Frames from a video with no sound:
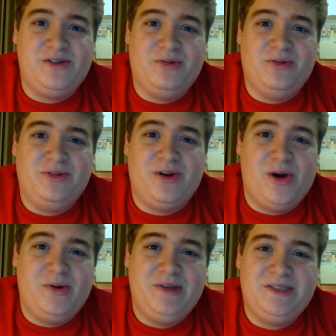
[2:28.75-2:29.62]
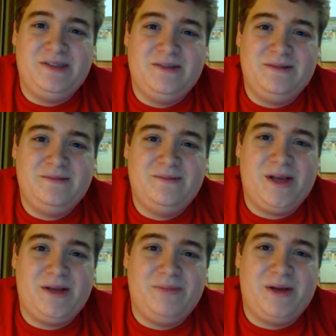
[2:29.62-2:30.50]
don't always
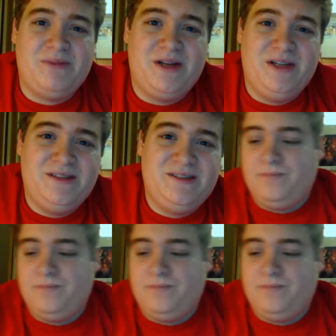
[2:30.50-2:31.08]
make money.